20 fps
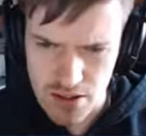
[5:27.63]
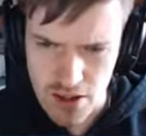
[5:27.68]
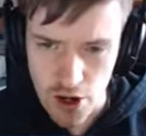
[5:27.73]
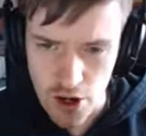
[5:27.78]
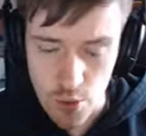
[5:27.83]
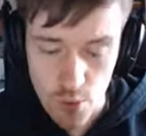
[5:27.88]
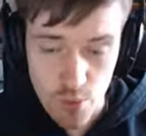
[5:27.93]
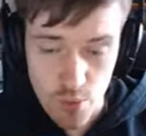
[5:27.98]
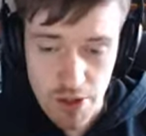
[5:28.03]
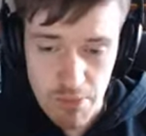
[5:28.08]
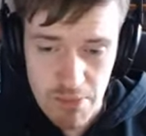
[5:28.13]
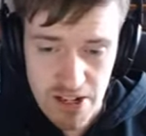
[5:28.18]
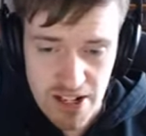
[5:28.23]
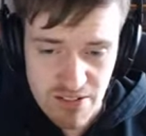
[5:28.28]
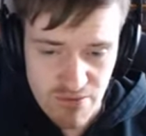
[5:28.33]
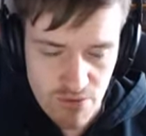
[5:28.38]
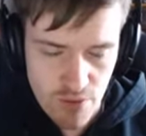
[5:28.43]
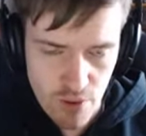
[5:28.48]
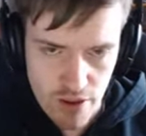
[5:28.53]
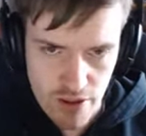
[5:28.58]
Oh, you
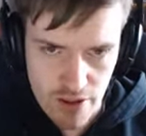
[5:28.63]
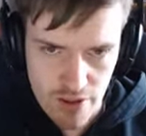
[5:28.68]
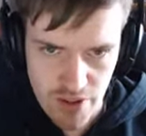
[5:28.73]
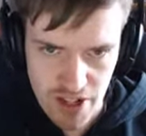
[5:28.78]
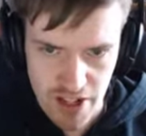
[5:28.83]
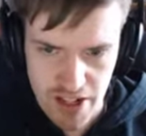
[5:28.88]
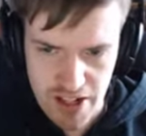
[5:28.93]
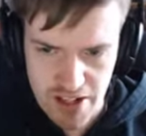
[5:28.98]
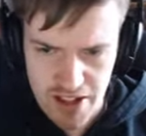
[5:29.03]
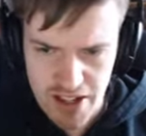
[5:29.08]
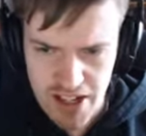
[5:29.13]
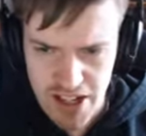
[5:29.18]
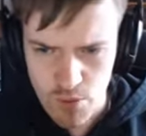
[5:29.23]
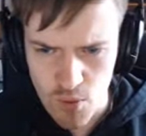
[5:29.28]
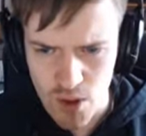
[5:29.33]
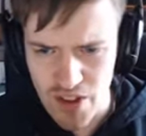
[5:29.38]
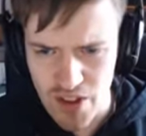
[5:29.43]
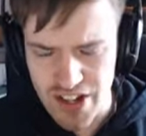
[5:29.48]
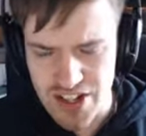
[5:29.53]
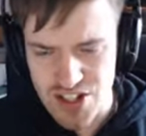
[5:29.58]
mean, right, okay.
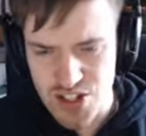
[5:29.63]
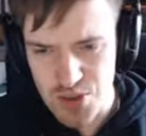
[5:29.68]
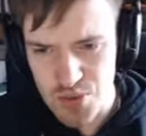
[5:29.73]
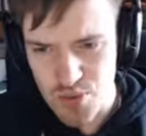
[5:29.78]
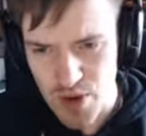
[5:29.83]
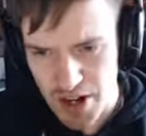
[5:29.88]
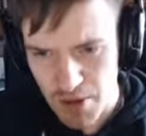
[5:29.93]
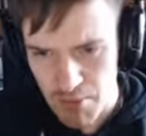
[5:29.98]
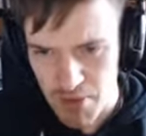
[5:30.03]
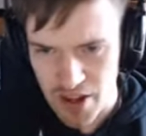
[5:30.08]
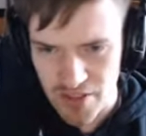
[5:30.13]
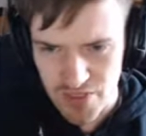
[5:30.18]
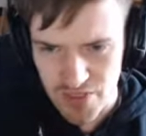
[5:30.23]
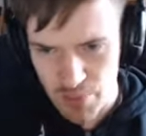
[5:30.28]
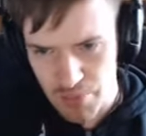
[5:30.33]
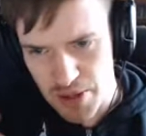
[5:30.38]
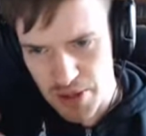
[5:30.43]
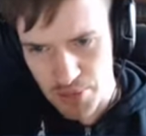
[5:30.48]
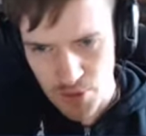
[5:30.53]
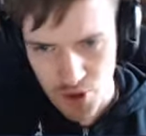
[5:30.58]
Well, I do recommend
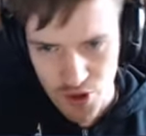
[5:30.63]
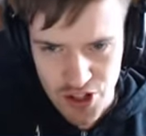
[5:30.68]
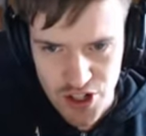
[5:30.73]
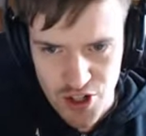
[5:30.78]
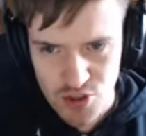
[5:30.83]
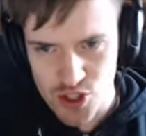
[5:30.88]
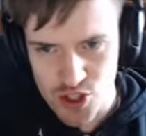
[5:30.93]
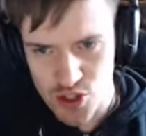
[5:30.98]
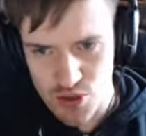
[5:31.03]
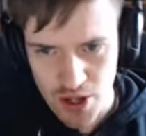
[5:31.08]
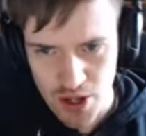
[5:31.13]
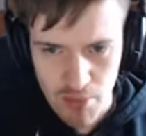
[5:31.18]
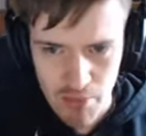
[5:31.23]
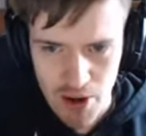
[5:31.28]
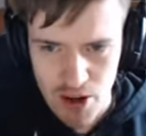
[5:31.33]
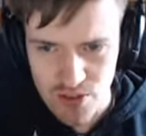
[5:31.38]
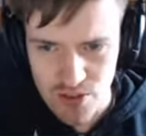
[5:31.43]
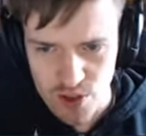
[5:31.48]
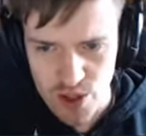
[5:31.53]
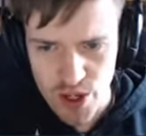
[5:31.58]
that people on YouTube
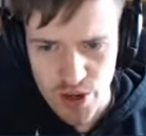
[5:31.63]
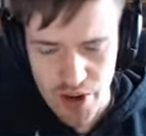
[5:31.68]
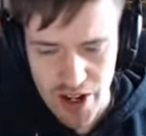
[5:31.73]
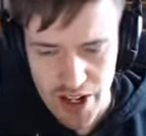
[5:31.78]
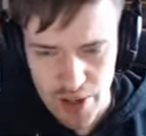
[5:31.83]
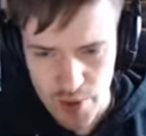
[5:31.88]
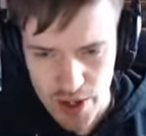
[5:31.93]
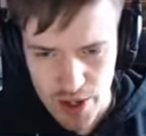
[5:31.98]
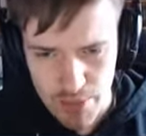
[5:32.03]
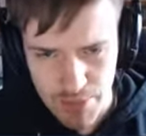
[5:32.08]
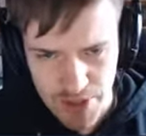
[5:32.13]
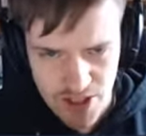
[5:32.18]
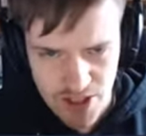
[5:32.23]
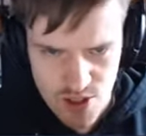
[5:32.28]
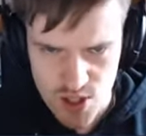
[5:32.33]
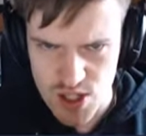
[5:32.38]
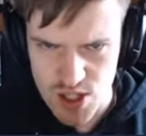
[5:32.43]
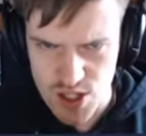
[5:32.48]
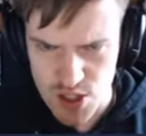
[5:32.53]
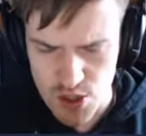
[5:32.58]
come over here anyway
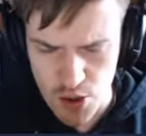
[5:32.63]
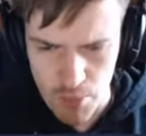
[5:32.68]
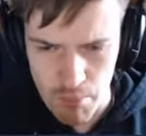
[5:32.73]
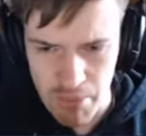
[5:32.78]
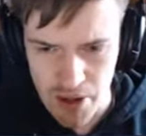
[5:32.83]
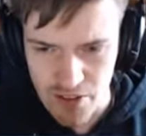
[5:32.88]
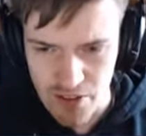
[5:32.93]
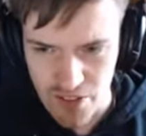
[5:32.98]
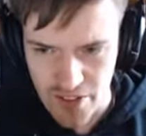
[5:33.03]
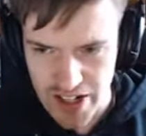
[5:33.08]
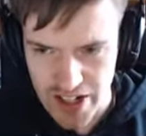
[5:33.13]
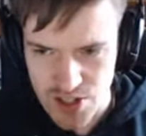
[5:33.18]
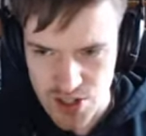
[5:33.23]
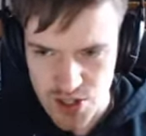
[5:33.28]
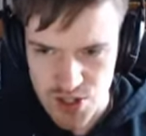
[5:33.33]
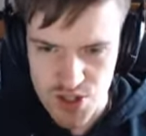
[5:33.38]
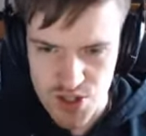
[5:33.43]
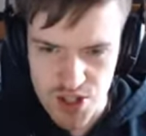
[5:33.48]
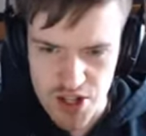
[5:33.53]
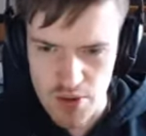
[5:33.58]
because it's got better
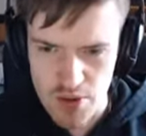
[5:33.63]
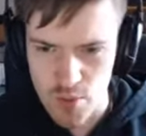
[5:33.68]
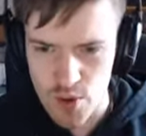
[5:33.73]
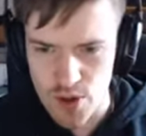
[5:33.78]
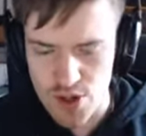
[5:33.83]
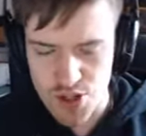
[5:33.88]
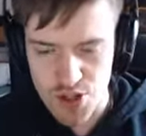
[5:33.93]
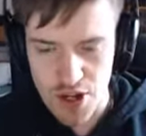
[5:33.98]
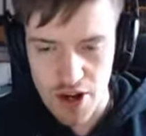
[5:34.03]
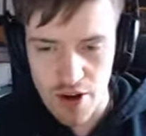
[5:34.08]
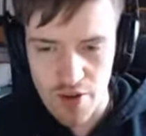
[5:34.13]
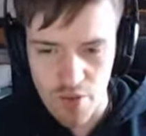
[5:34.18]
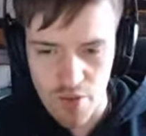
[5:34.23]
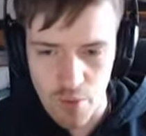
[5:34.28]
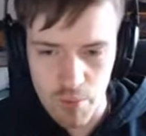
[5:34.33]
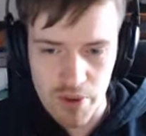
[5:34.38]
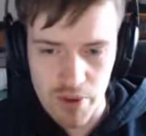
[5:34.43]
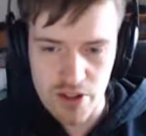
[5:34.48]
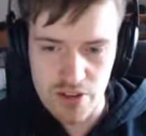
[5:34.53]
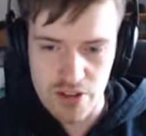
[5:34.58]
latency, it works out a
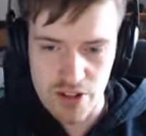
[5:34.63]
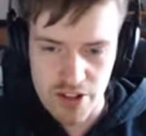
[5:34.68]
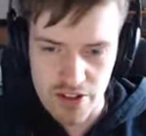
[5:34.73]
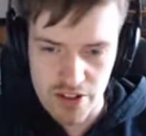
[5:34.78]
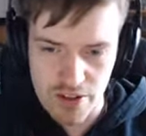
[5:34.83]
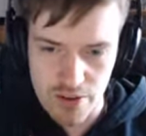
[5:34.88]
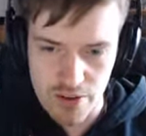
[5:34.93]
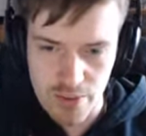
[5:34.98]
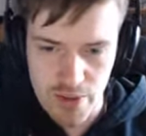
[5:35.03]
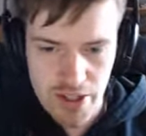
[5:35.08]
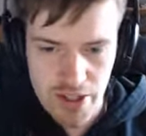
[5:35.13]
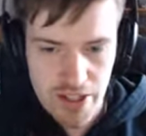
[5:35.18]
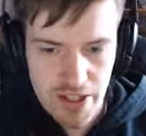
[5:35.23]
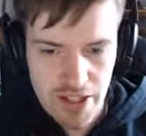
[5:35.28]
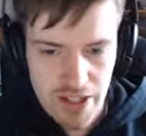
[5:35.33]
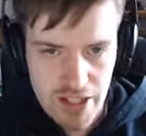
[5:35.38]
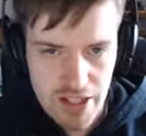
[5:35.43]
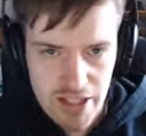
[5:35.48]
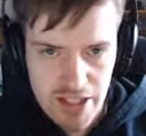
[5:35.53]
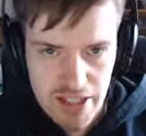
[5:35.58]
lot better, you know.
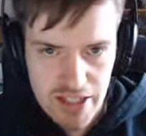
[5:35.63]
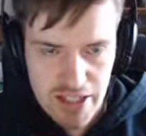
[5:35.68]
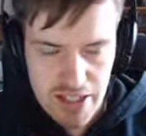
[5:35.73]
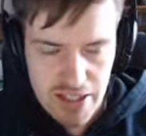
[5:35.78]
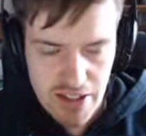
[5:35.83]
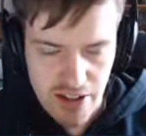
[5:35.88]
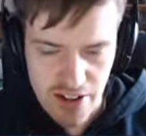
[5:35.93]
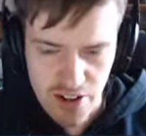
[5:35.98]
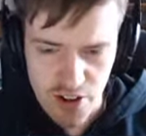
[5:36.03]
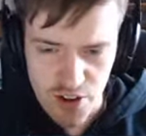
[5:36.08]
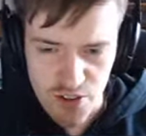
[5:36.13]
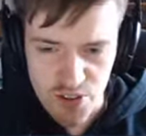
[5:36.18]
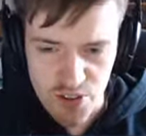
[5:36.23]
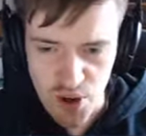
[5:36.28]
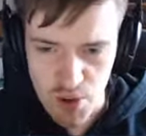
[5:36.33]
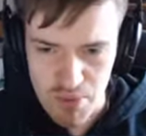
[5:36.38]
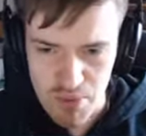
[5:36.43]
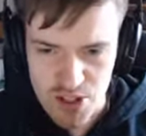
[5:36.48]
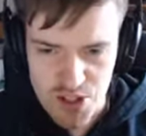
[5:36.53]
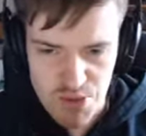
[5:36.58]
I know, I
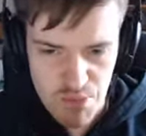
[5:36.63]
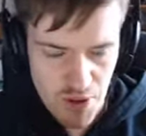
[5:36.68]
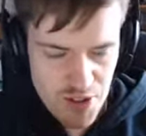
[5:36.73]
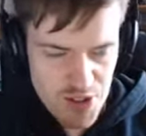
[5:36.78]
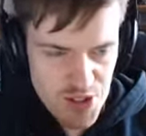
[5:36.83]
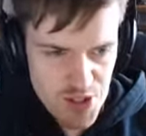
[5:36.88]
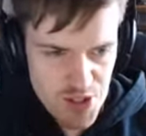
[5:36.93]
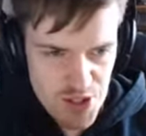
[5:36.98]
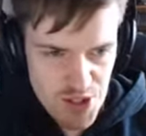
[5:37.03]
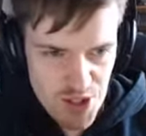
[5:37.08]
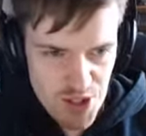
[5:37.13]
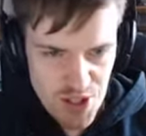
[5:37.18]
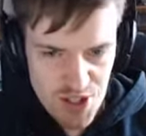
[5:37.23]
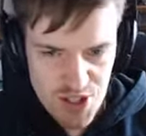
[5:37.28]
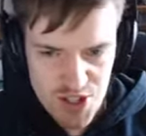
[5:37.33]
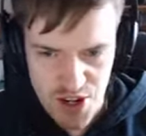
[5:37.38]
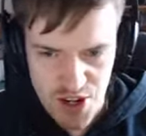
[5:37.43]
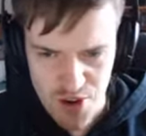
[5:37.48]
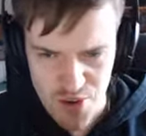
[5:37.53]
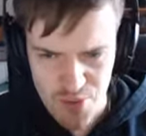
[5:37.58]
forgot my sponsors
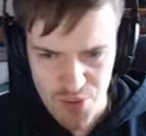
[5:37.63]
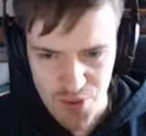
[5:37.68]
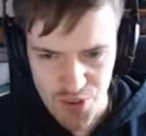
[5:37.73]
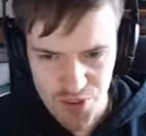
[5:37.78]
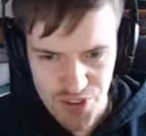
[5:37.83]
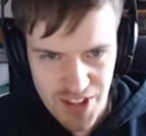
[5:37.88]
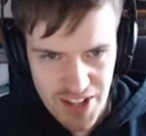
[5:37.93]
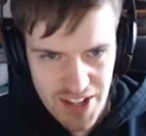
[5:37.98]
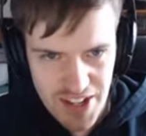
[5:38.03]
today, terrible.